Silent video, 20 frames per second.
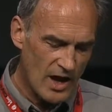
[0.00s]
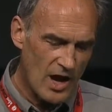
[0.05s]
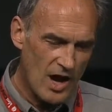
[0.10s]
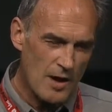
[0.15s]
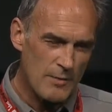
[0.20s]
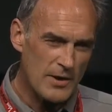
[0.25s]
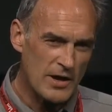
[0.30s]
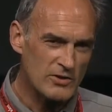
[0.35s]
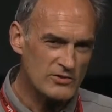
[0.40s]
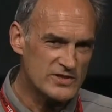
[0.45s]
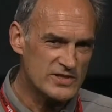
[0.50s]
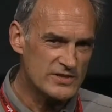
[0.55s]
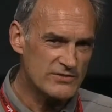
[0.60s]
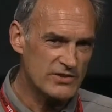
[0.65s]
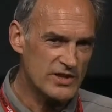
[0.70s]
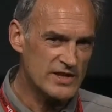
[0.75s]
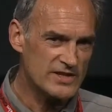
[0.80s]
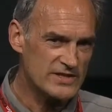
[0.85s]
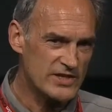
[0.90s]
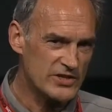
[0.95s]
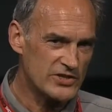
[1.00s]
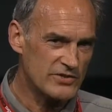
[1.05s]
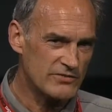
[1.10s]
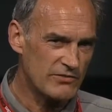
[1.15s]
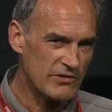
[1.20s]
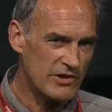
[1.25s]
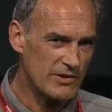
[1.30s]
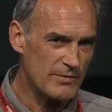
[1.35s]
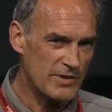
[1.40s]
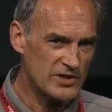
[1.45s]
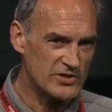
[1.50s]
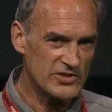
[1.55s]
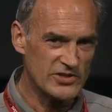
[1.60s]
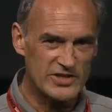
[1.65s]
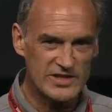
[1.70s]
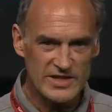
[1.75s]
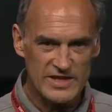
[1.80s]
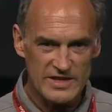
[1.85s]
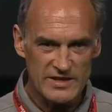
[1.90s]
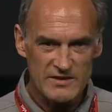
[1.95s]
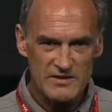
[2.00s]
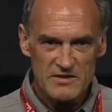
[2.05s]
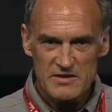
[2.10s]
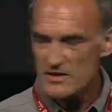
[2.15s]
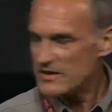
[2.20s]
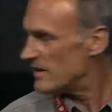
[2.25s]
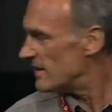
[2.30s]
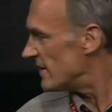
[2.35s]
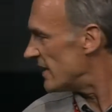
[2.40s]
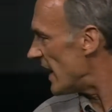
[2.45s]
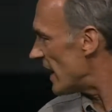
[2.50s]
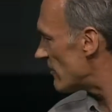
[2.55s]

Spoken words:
about civilization very much in the